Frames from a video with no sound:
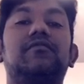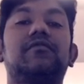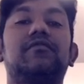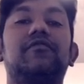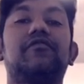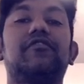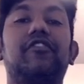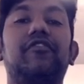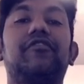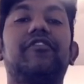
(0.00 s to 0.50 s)

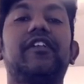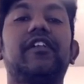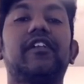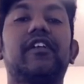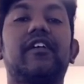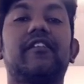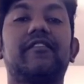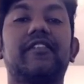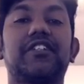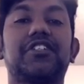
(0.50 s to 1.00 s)
fulfill
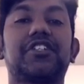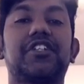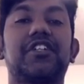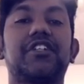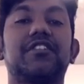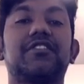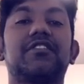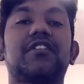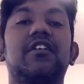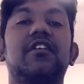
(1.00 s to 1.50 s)
their
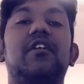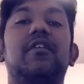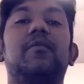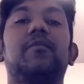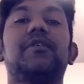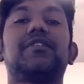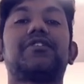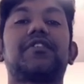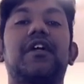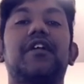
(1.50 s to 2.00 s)
wishes.
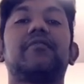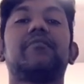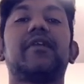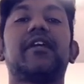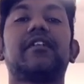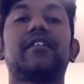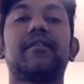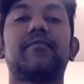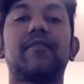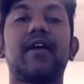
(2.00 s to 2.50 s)
We try to
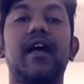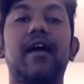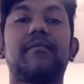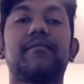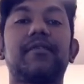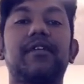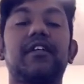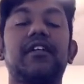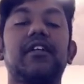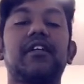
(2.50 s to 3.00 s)
make them
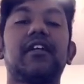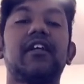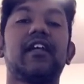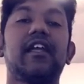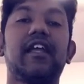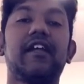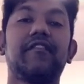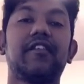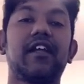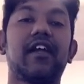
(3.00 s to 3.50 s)
happy
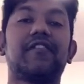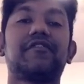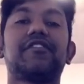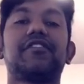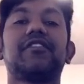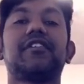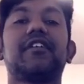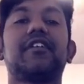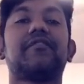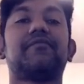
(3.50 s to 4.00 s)
even
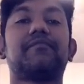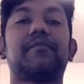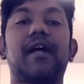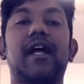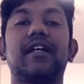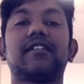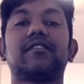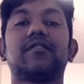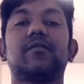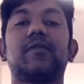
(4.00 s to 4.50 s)
after they
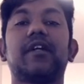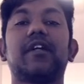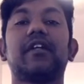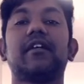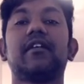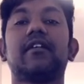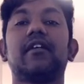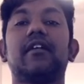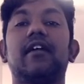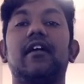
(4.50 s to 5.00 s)
pass away.
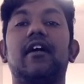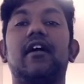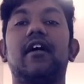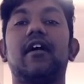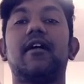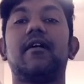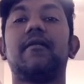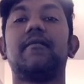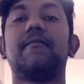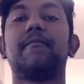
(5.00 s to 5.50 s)

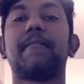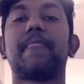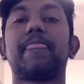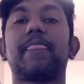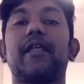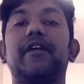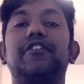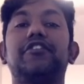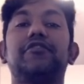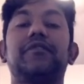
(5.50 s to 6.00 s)

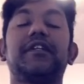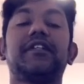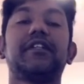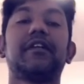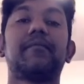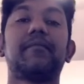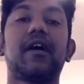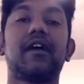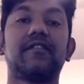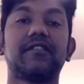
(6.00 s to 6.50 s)
During the
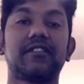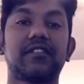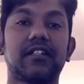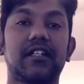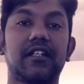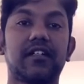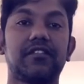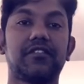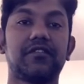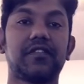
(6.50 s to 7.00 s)

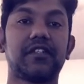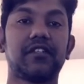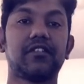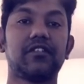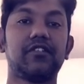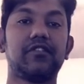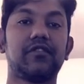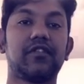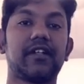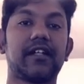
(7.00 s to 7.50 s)
Amavasya, during the
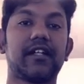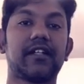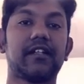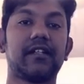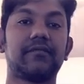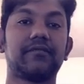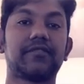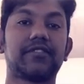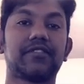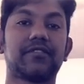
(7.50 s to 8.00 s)
lunar
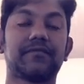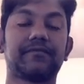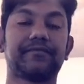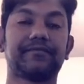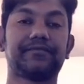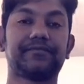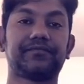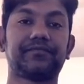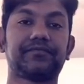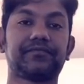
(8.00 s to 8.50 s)
eclipse,
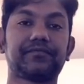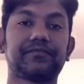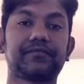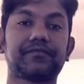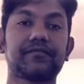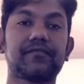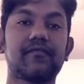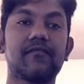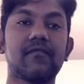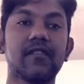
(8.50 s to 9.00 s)

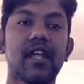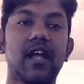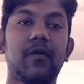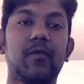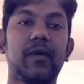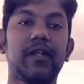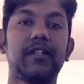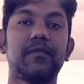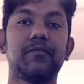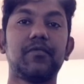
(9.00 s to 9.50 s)

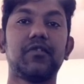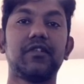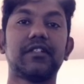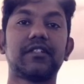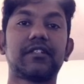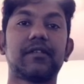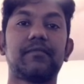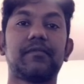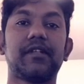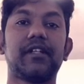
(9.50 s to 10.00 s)
when the moon is
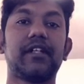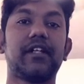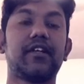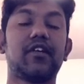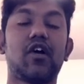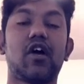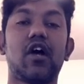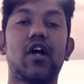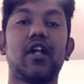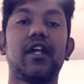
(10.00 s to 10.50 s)
completely
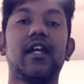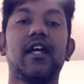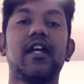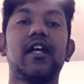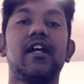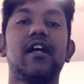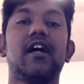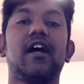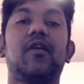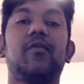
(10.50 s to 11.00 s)
gone,
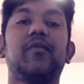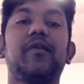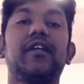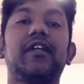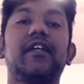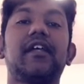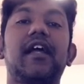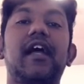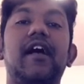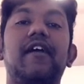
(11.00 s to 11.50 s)

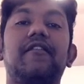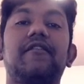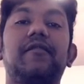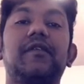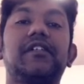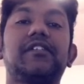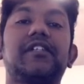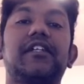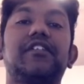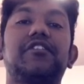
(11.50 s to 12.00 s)
we
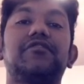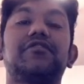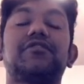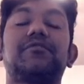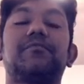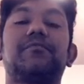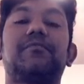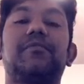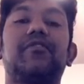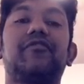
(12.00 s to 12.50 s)
tend to
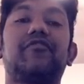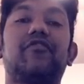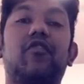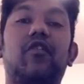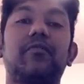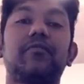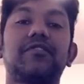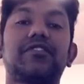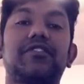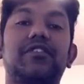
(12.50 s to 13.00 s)

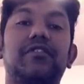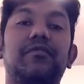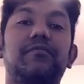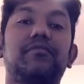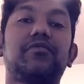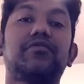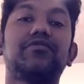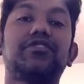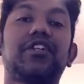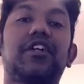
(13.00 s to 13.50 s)
perform a certain
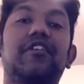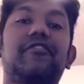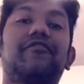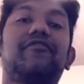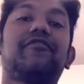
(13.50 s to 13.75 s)
puja